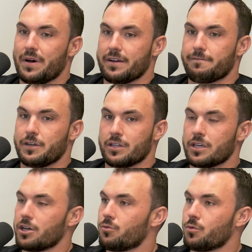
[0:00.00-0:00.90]
but
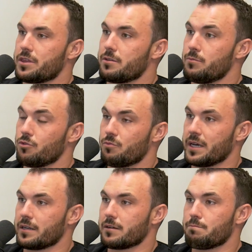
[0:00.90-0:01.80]
feeling good with the
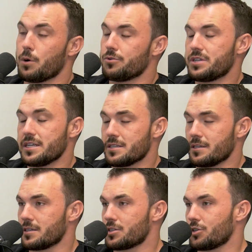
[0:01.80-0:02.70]
movement. Bone
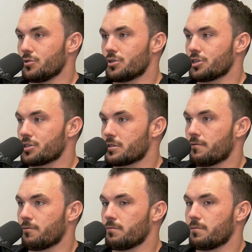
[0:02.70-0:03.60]
density is huge. Just